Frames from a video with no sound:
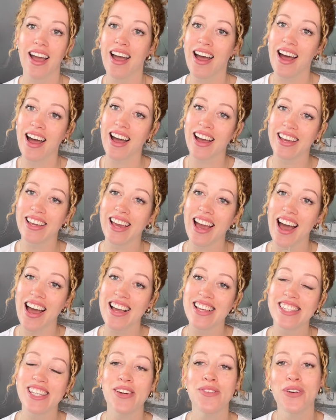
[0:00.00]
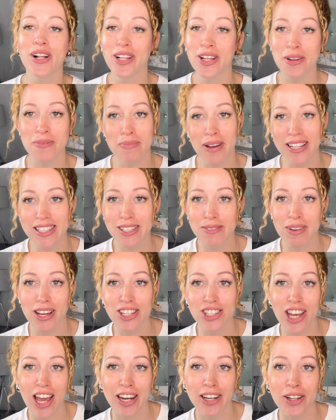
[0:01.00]
Hi guys, and welcome back to my
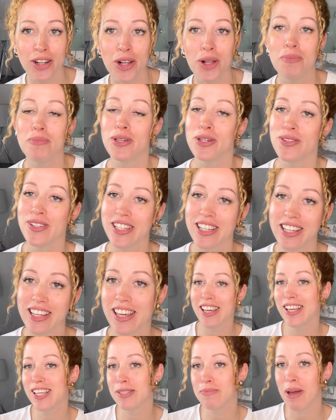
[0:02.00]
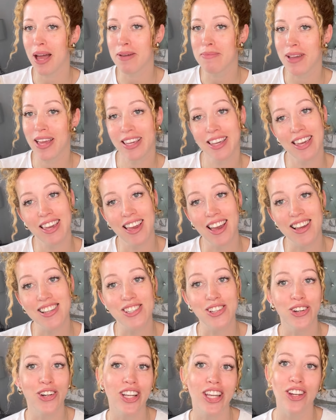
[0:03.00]
channel. Beauty and Curls by Meg here,
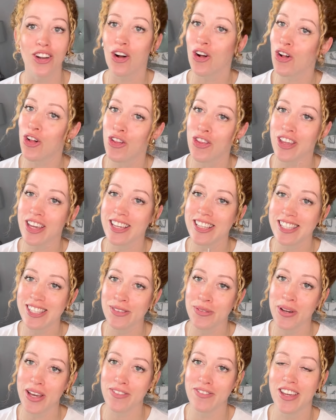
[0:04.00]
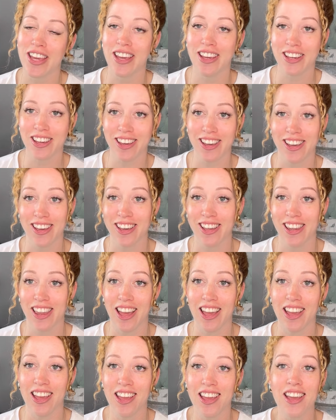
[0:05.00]
talking all things wavy and
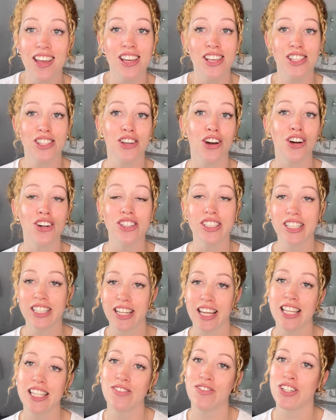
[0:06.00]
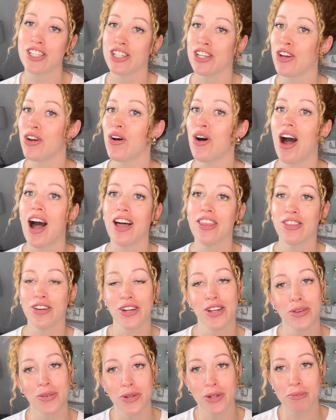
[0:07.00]
curly. So on today's video, I
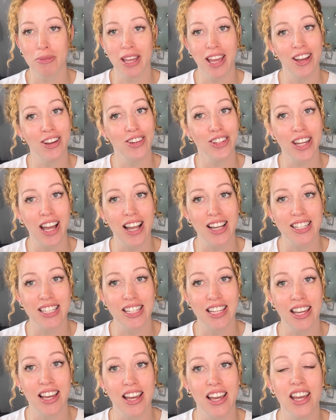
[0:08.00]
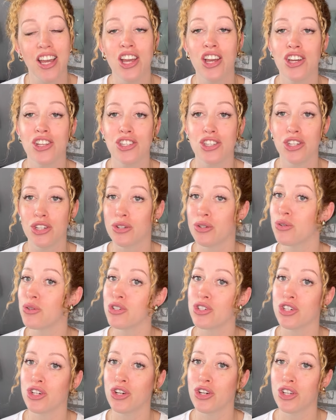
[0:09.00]
thought it would be a good idea to
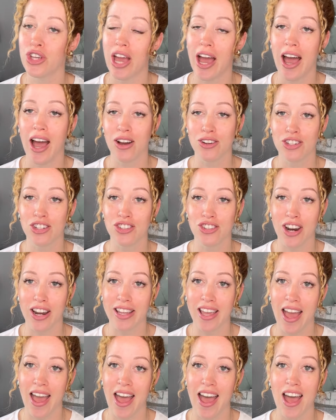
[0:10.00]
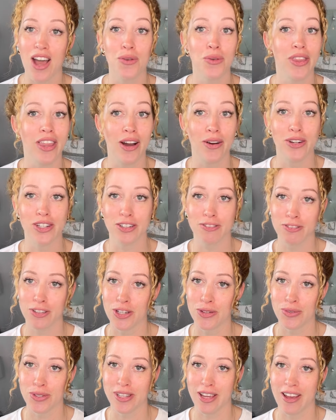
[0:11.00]
show you how to dry your hair without a
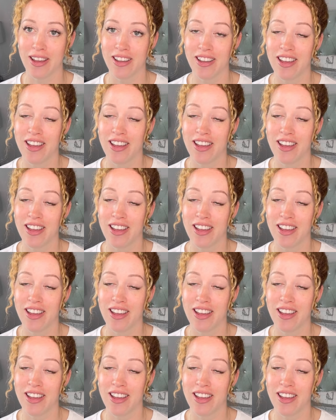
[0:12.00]
diffuser,